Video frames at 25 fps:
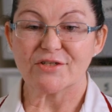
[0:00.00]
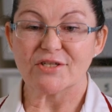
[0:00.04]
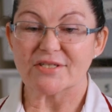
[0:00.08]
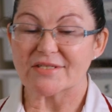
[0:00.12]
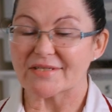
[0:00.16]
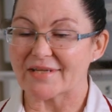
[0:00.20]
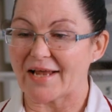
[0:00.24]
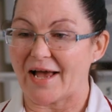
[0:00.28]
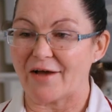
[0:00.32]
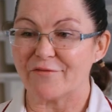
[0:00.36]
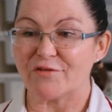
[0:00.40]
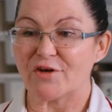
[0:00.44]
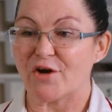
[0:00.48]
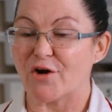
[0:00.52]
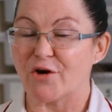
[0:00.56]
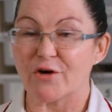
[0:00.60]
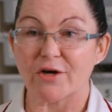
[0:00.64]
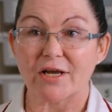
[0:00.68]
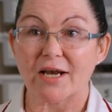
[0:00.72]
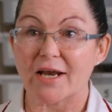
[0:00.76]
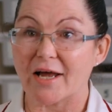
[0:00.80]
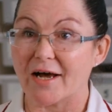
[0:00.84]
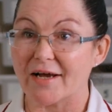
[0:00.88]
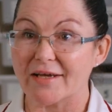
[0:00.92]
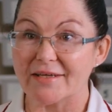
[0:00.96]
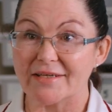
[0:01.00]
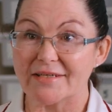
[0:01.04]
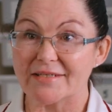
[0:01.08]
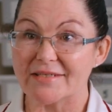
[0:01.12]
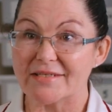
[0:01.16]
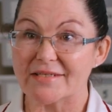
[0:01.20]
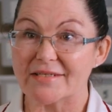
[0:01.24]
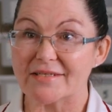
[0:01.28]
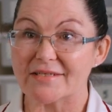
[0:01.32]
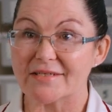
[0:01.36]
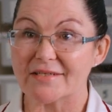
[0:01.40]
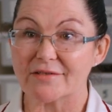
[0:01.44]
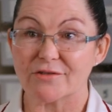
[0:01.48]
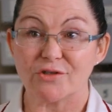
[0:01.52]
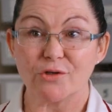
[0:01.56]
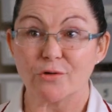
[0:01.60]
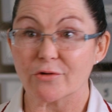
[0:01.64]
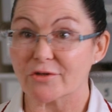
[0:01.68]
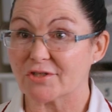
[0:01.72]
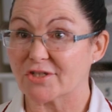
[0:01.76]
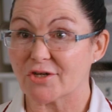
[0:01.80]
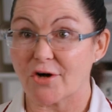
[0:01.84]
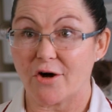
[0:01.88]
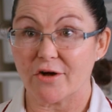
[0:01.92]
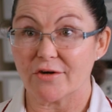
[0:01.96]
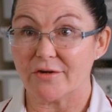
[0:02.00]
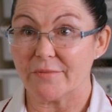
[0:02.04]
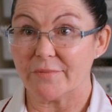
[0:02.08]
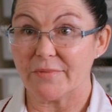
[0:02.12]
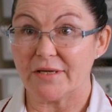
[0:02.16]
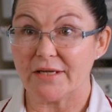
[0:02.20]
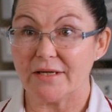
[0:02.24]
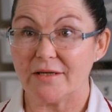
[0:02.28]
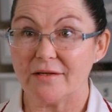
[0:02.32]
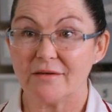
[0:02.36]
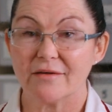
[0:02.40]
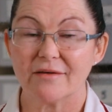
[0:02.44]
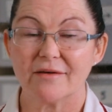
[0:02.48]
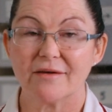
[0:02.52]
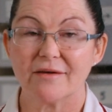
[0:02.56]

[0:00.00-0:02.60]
Just have your own clients, your autonomy.